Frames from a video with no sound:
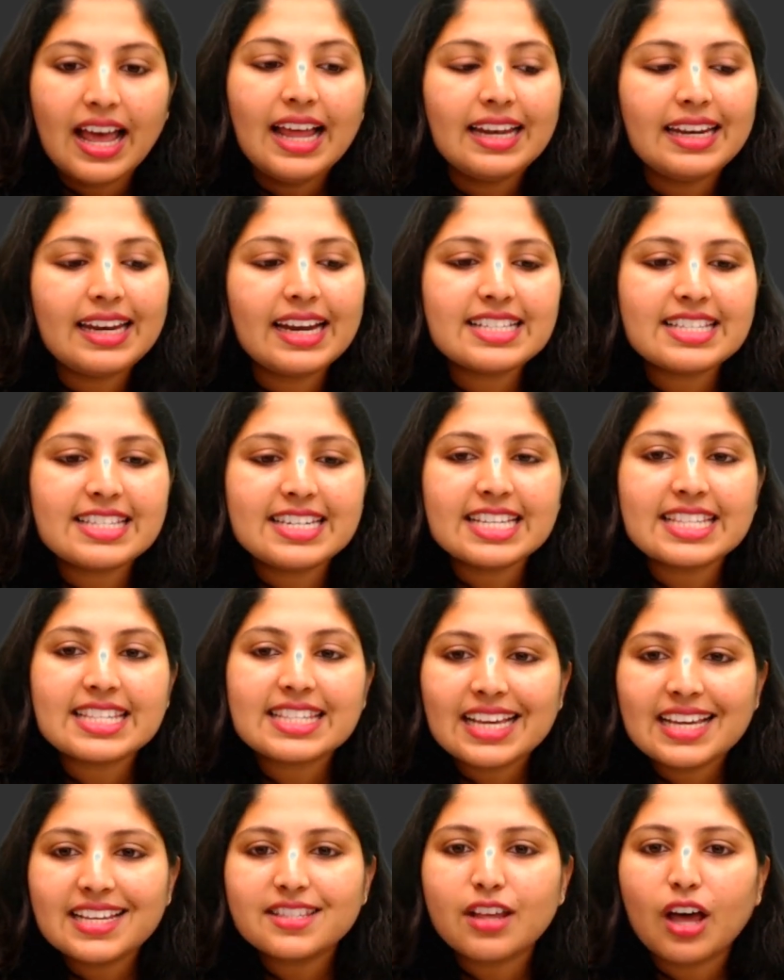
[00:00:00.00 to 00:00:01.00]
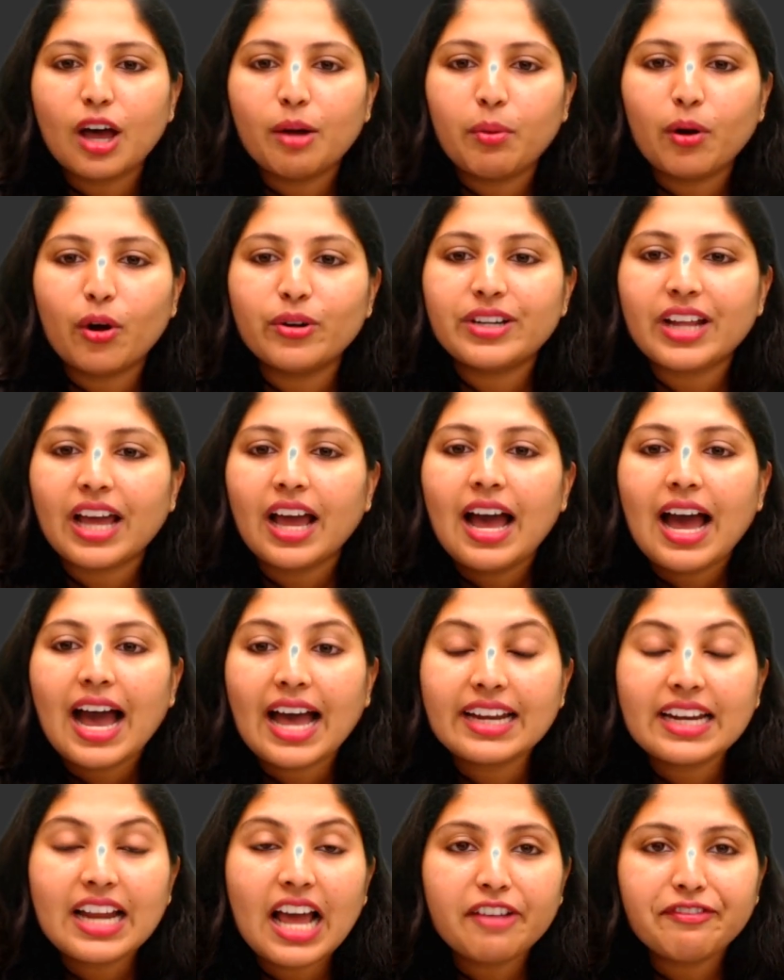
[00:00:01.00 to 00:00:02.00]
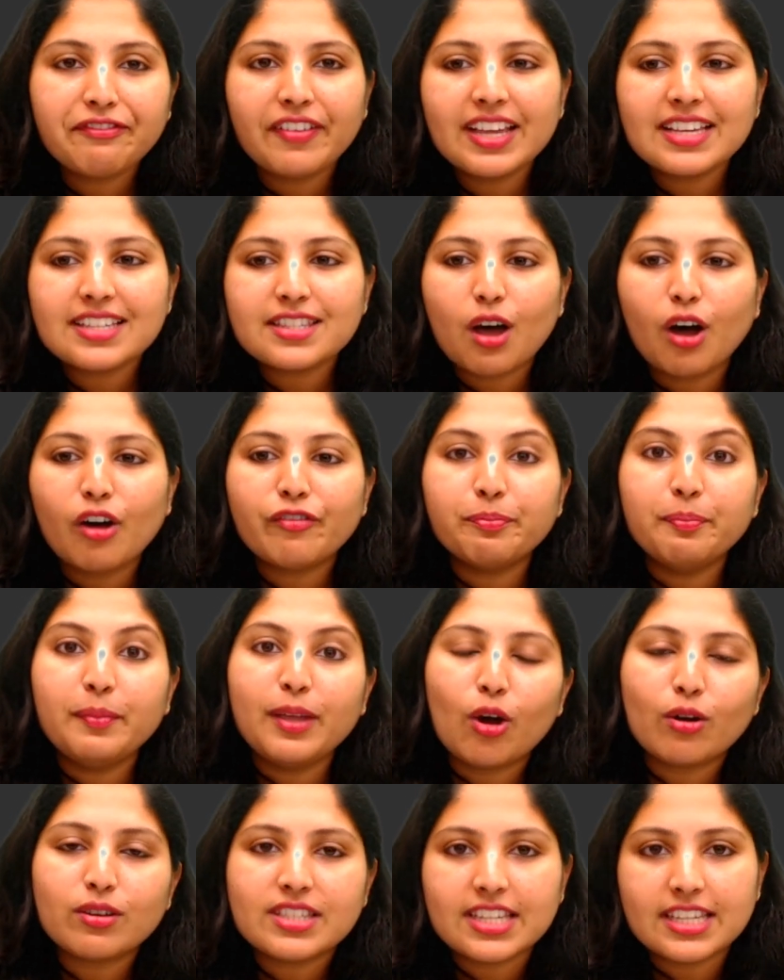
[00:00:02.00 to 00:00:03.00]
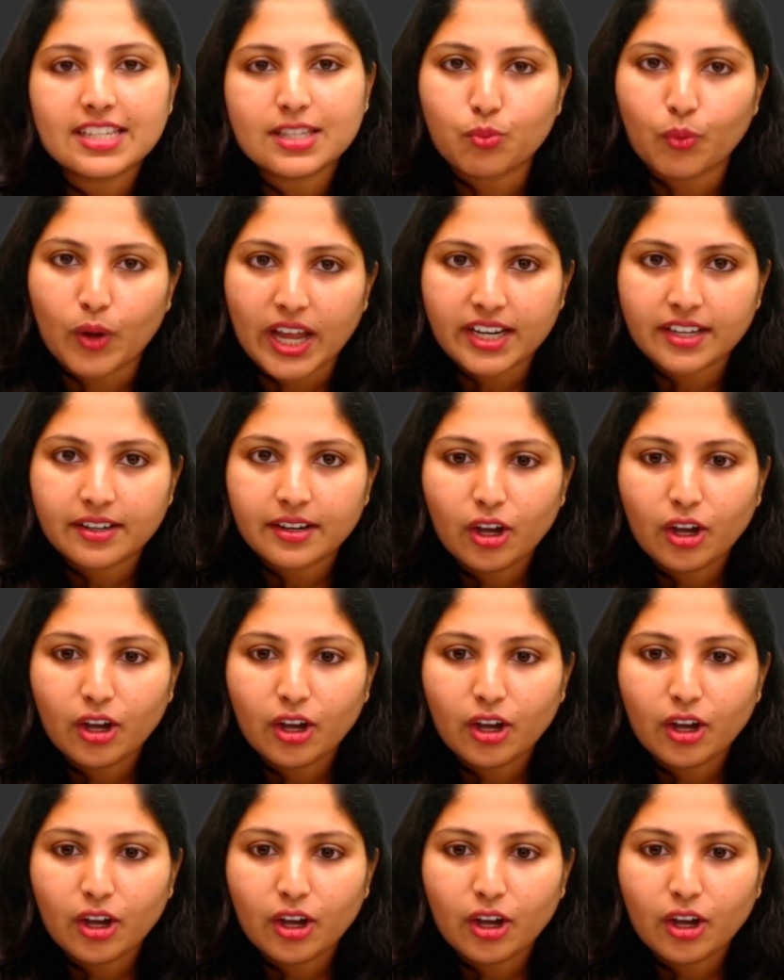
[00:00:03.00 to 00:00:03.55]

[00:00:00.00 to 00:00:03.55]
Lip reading: Let's discuss about anaphase of meiosis 1.